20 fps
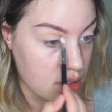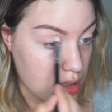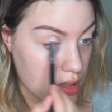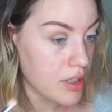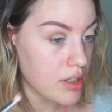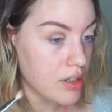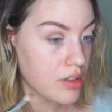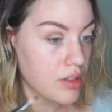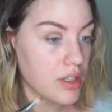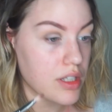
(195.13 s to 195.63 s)

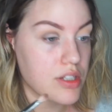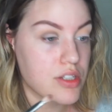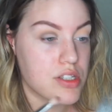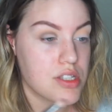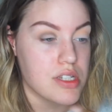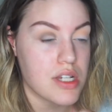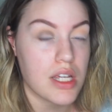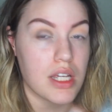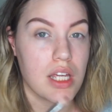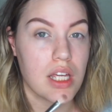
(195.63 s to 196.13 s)
Literally
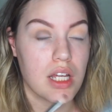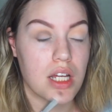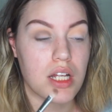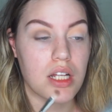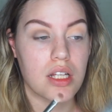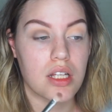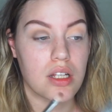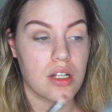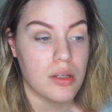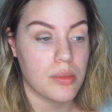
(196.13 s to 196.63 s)
just taking a
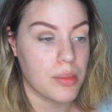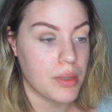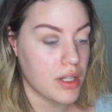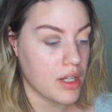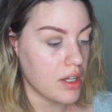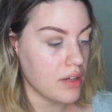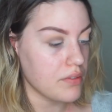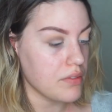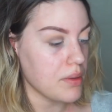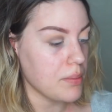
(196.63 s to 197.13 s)
little bit
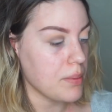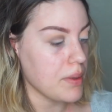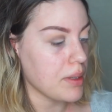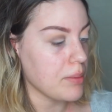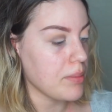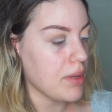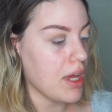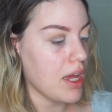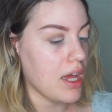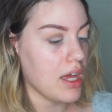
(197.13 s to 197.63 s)
of the
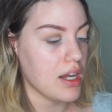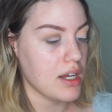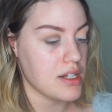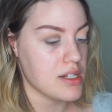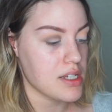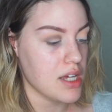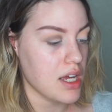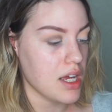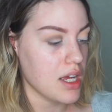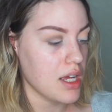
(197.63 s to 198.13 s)
pigment at a
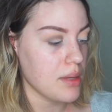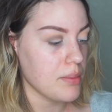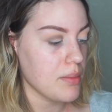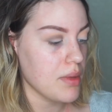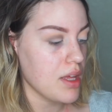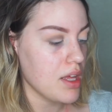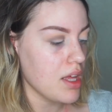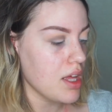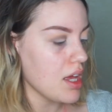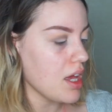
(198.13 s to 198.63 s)
time
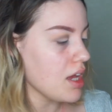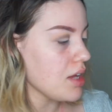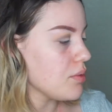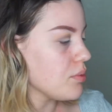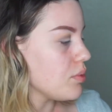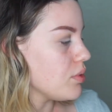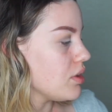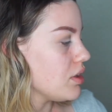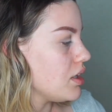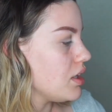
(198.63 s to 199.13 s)
and
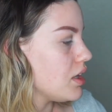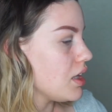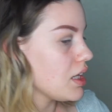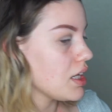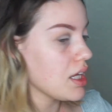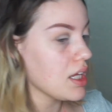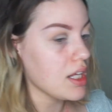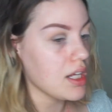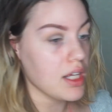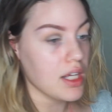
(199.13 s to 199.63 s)
really like
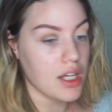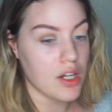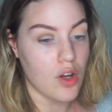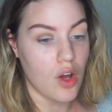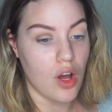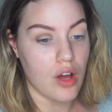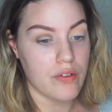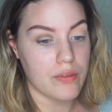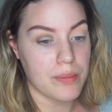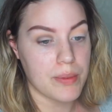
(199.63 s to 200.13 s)
hitting it
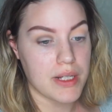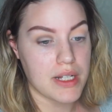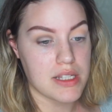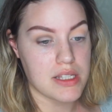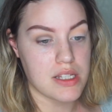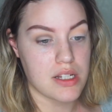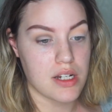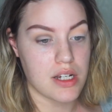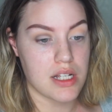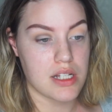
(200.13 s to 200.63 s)
off, because
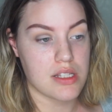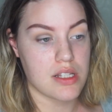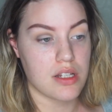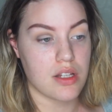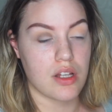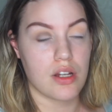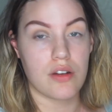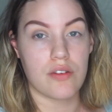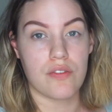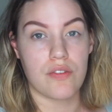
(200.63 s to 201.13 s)
there is a
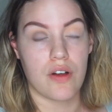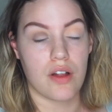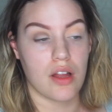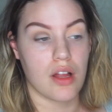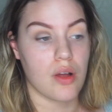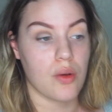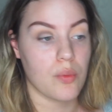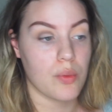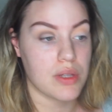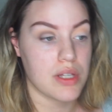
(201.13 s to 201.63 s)
lot of
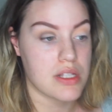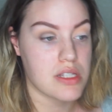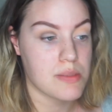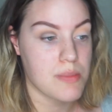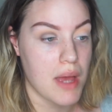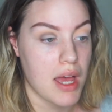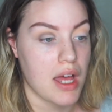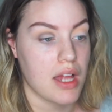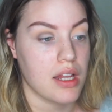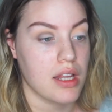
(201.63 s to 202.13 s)
fallout with this
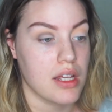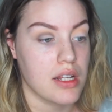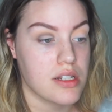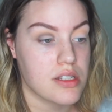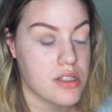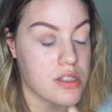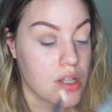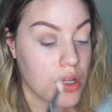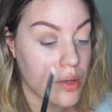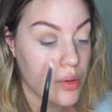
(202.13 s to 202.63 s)
palette,
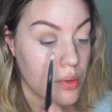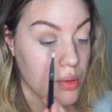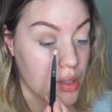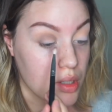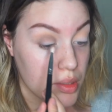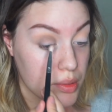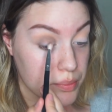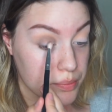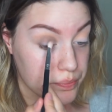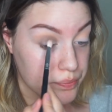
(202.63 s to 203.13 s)
so
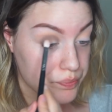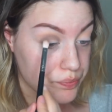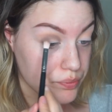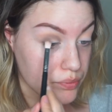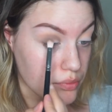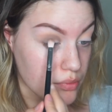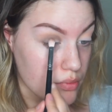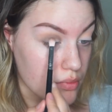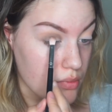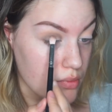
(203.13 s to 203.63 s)

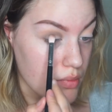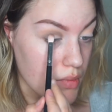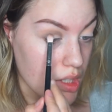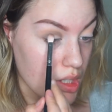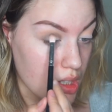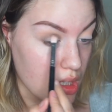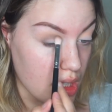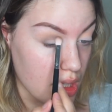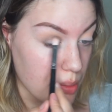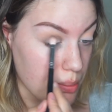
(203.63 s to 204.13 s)

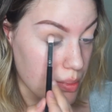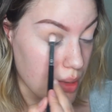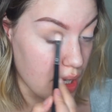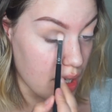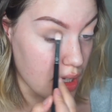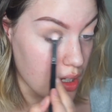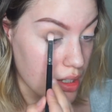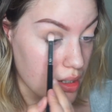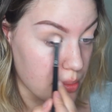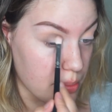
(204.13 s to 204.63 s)
keep
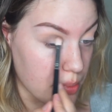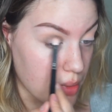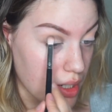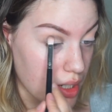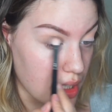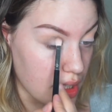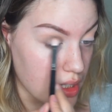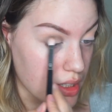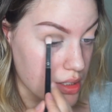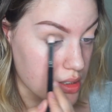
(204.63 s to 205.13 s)
that in
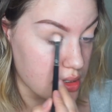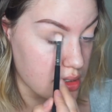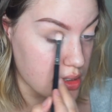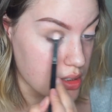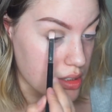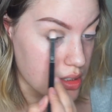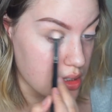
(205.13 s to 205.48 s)
mind